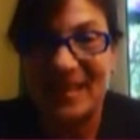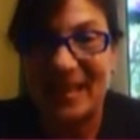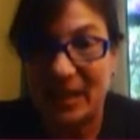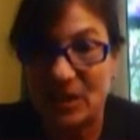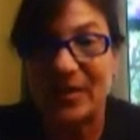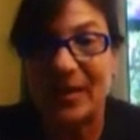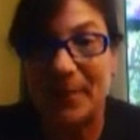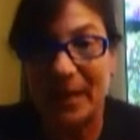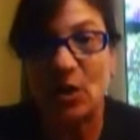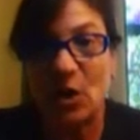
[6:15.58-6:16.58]
And so they
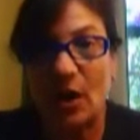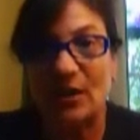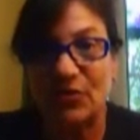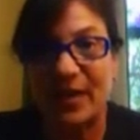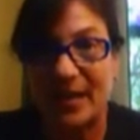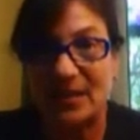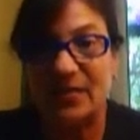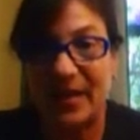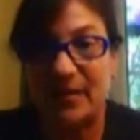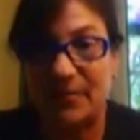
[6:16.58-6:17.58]
made a contract to
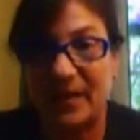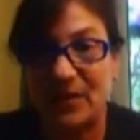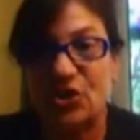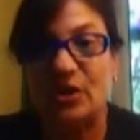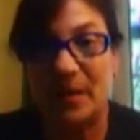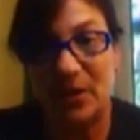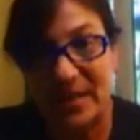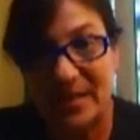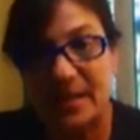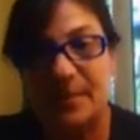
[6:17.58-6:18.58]
that effect. She
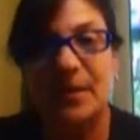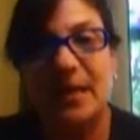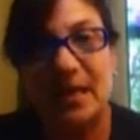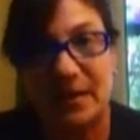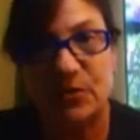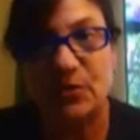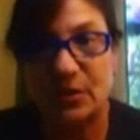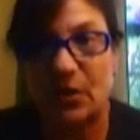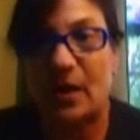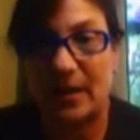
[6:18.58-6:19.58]
marries him, he gives her
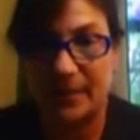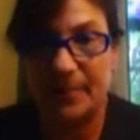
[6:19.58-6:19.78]
stock.